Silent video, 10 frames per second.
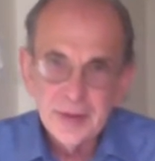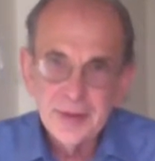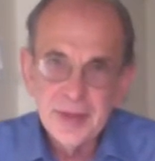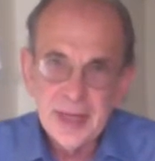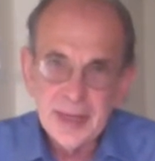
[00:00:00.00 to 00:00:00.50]

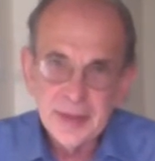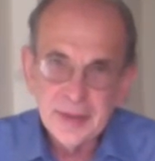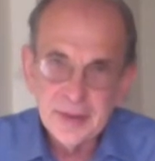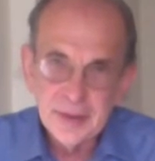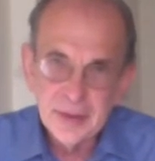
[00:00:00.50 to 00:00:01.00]
that
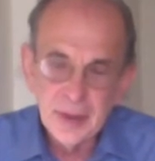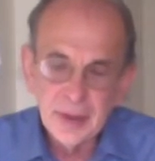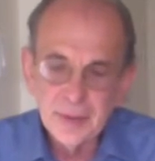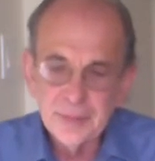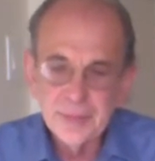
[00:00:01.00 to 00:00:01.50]

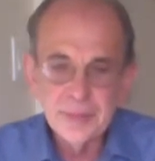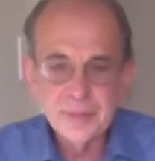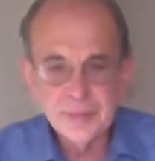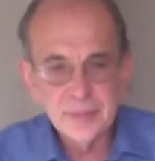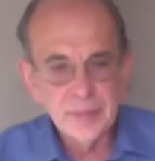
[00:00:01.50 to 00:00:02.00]

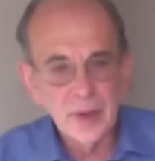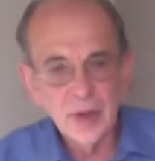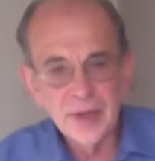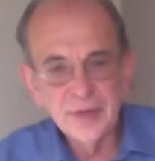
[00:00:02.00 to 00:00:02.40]
are